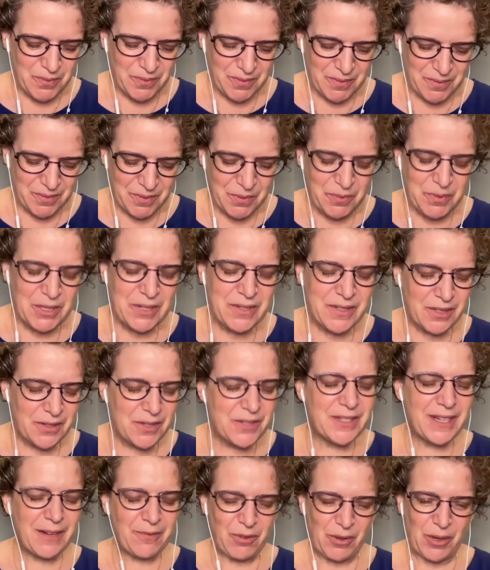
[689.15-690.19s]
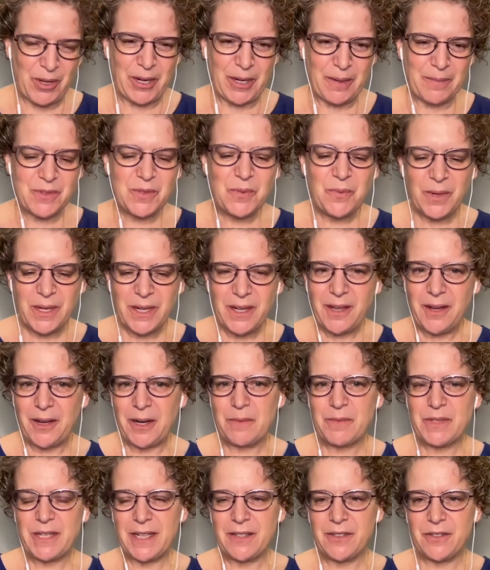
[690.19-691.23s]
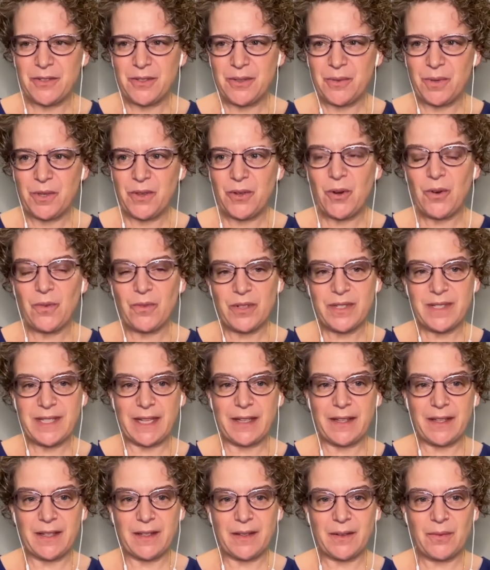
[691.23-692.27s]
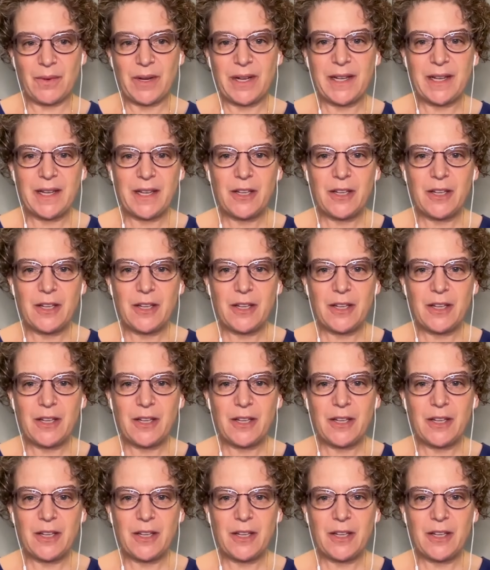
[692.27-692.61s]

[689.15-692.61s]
There's several harms, and one of the harms has to do with overselling, right?